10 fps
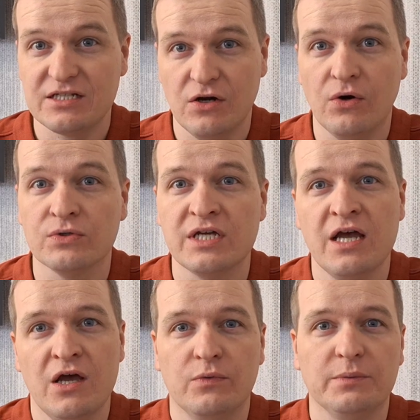code
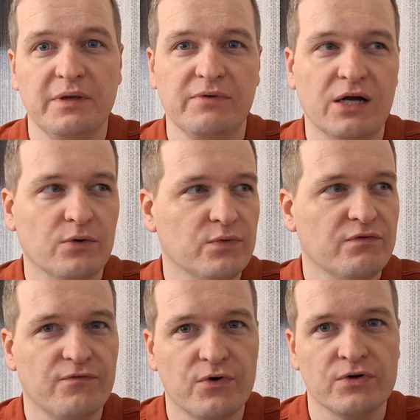will be one of the
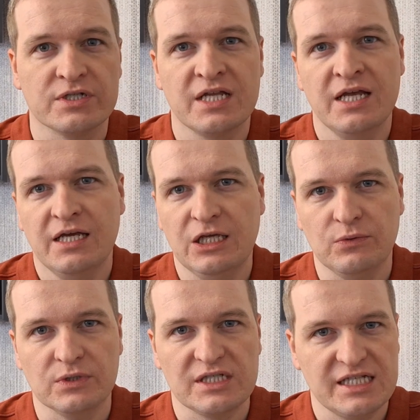first you
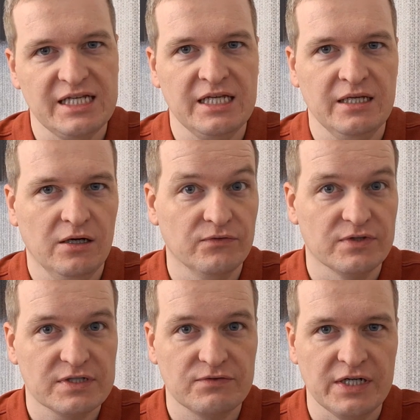will see on the
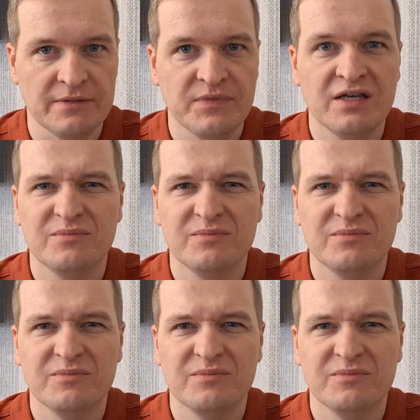screen.